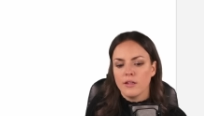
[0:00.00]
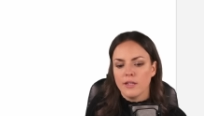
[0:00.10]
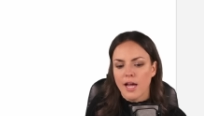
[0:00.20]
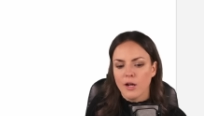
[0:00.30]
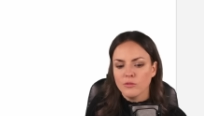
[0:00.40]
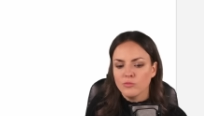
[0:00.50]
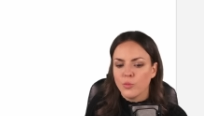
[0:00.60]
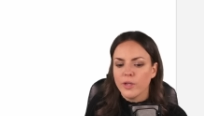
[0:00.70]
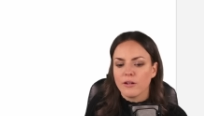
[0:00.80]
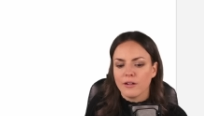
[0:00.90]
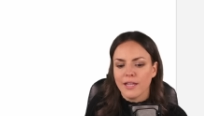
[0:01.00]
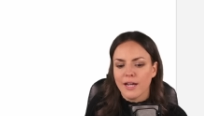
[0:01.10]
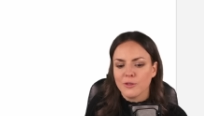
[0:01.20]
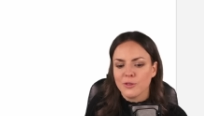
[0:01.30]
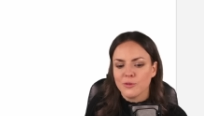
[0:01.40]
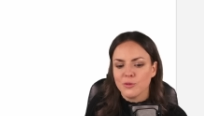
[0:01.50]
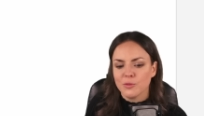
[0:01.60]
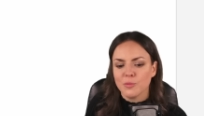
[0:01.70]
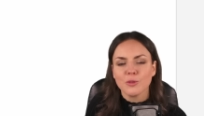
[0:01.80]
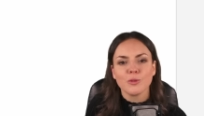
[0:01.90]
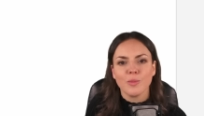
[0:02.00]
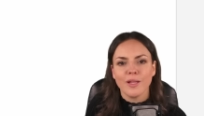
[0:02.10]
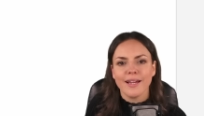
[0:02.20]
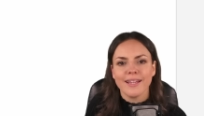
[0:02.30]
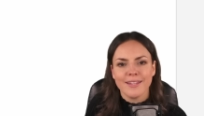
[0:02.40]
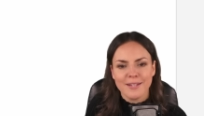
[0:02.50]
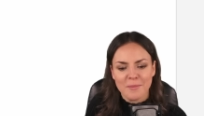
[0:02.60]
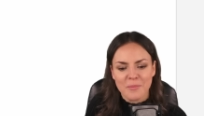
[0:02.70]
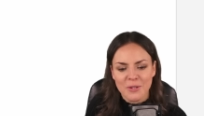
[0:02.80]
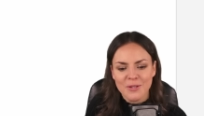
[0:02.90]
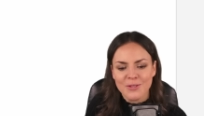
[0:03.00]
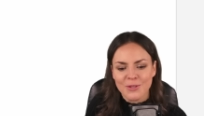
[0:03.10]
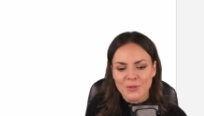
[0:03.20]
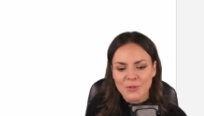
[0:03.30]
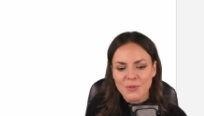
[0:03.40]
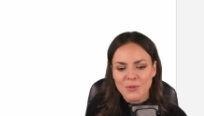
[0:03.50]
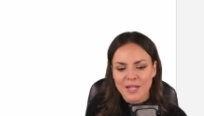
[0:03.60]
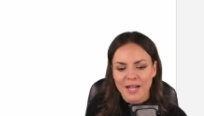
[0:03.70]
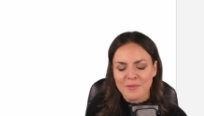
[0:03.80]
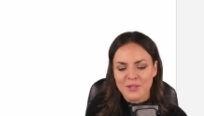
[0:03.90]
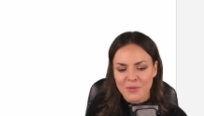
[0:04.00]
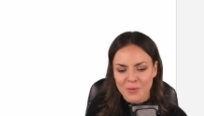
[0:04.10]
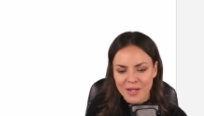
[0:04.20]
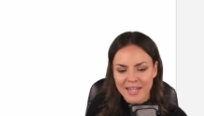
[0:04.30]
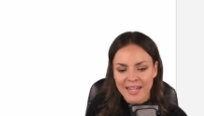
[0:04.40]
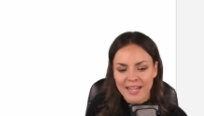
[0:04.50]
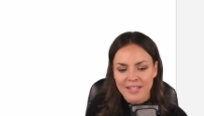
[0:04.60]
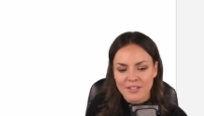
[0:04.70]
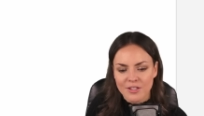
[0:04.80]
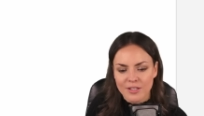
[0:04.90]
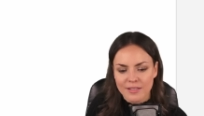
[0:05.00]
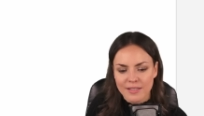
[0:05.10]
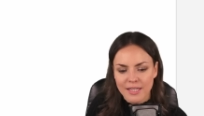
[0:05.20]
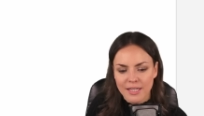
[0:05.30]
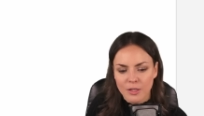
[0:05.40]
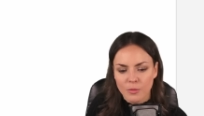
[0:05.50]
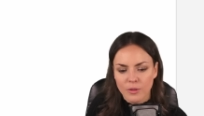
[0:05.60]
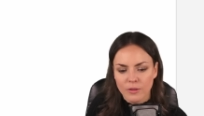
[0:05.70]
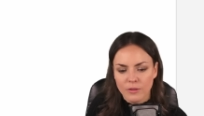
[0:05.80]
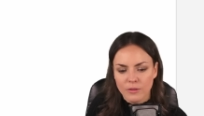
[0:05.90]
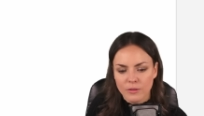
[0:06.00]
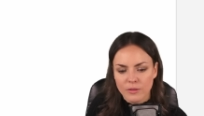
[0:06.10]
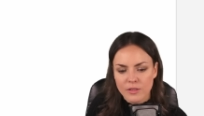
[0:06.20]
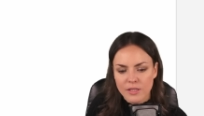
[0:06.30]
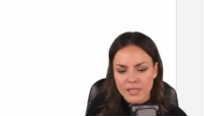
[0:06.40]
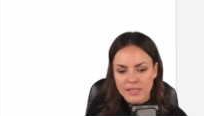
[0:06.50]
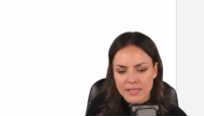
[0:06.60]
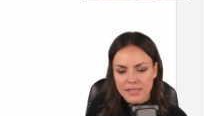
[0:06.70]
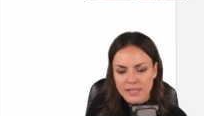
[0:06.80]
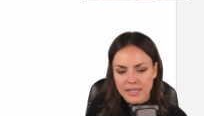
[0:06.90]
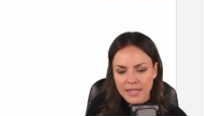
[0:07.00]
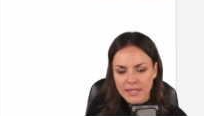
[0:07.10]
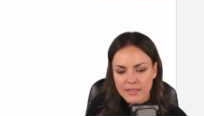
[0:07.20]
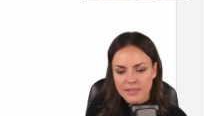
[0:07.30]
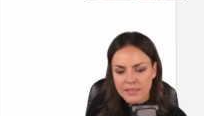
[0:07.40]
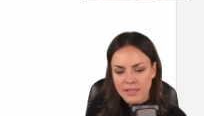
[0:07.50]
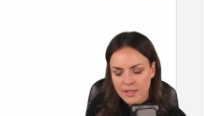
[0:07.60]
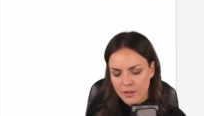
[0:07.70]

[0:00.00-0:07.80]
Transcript: Now we are allowed to multiply the numbers, so two times three just equals six.